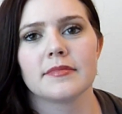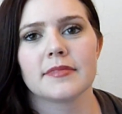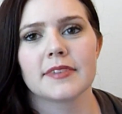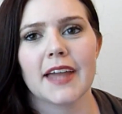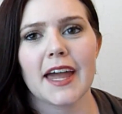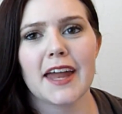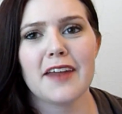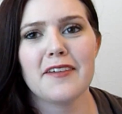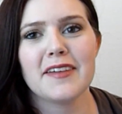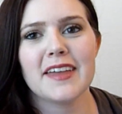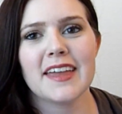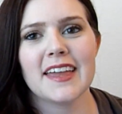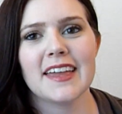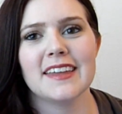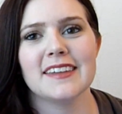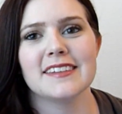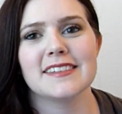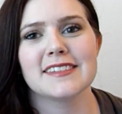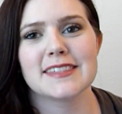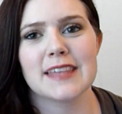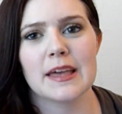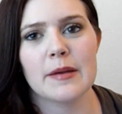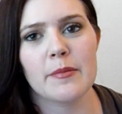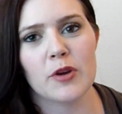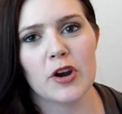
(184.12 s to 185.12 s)
Kind of in
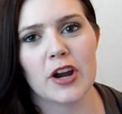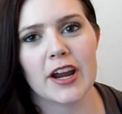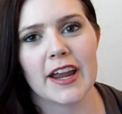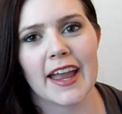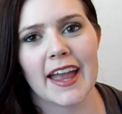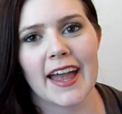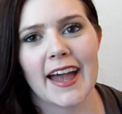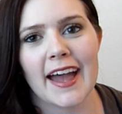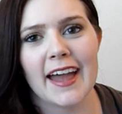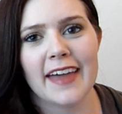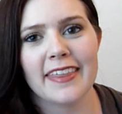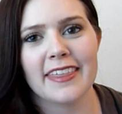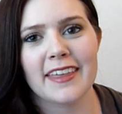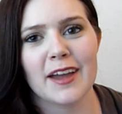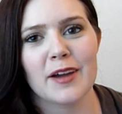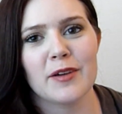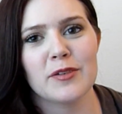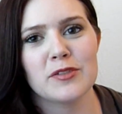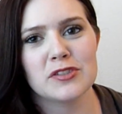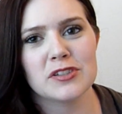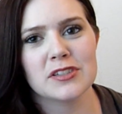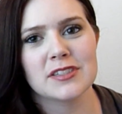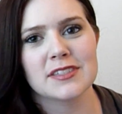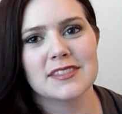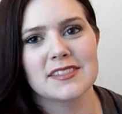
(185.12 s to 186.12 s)
summary, I think I
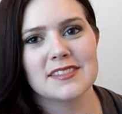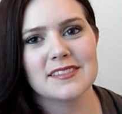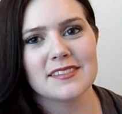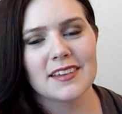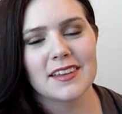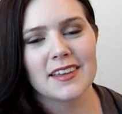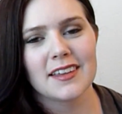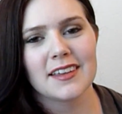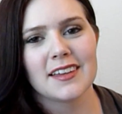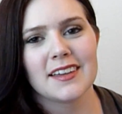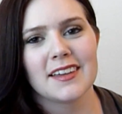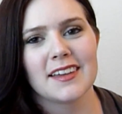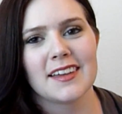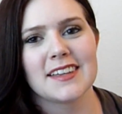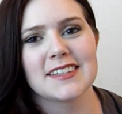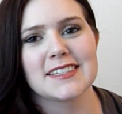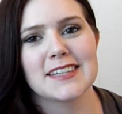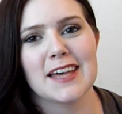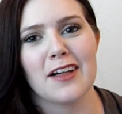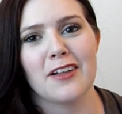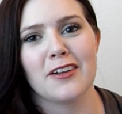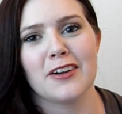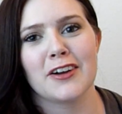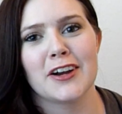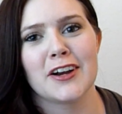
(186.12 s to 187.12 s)
would just
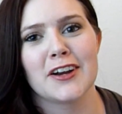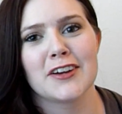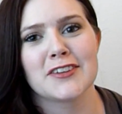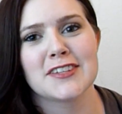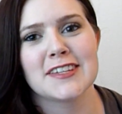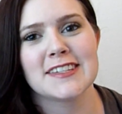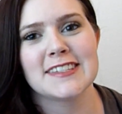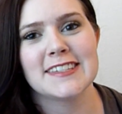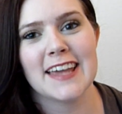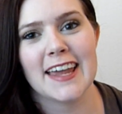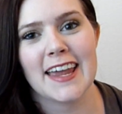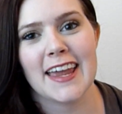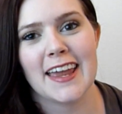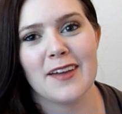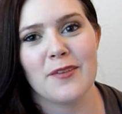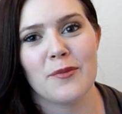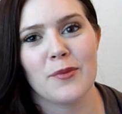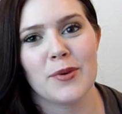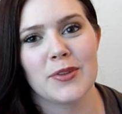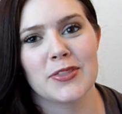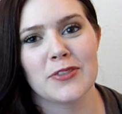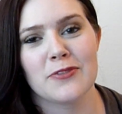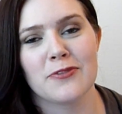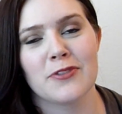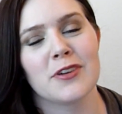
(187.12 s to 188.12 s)
tell her to date
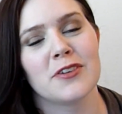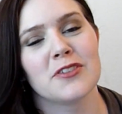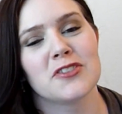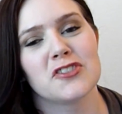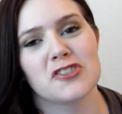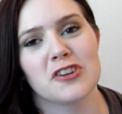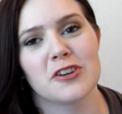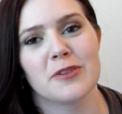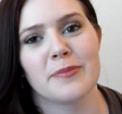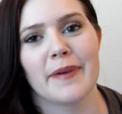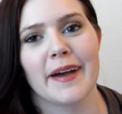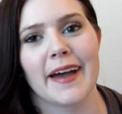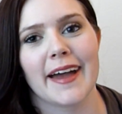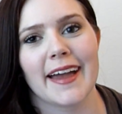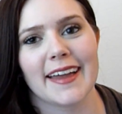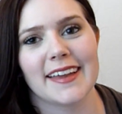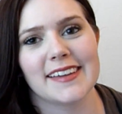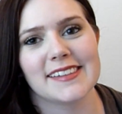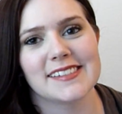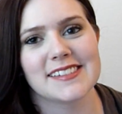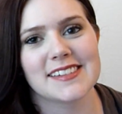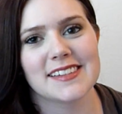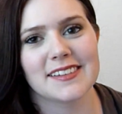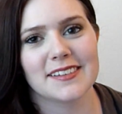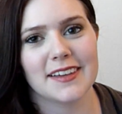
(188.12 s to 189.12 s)
with the future in mind
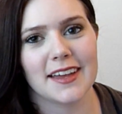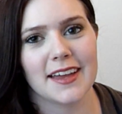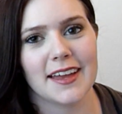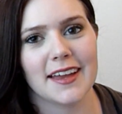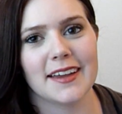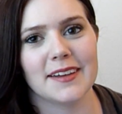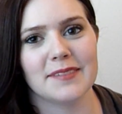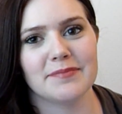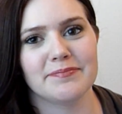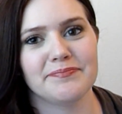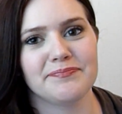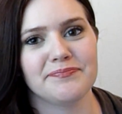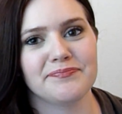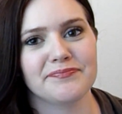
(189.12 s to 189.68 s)
and